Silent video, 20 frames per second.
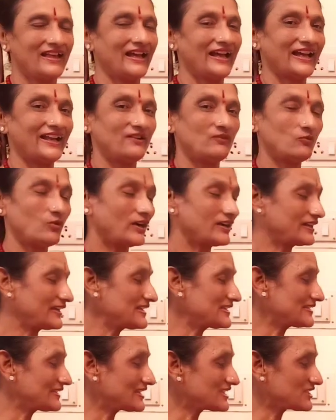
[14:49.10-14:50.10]
And what
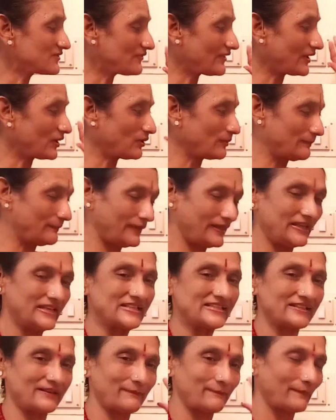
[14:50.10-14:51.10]
is this fellow B
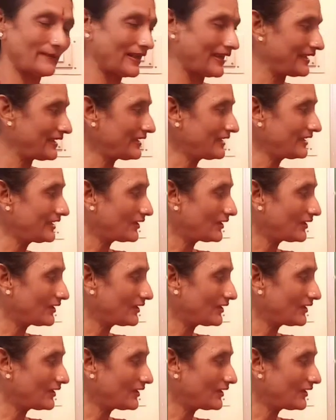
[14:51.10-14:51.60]
is replying?